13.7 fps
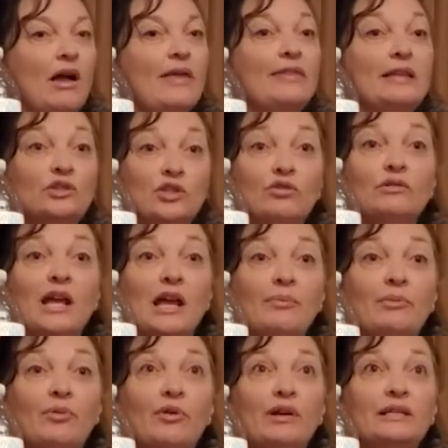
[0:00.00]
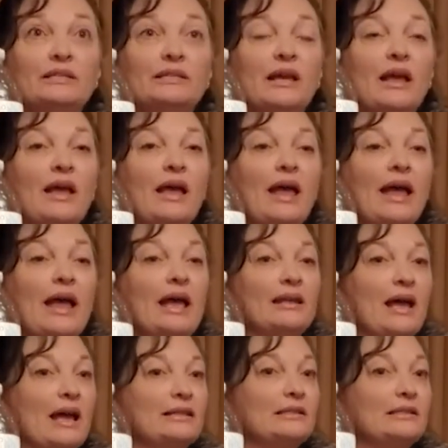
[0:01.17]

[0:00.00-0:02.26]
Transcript: and then 2 neighbor boys, and I